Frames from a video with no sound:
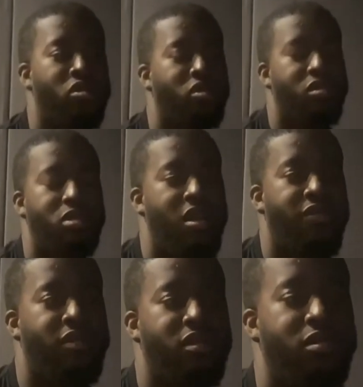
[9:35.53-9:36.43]
You be eating
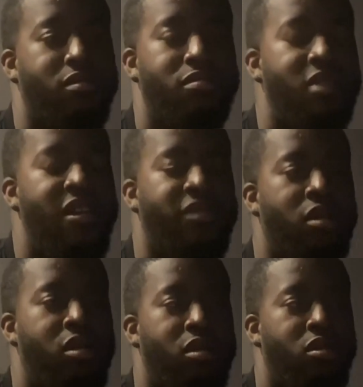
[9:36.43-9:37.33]
glizzies? Never.
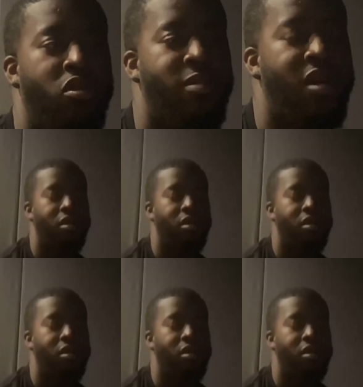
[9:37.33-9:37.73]
No mind.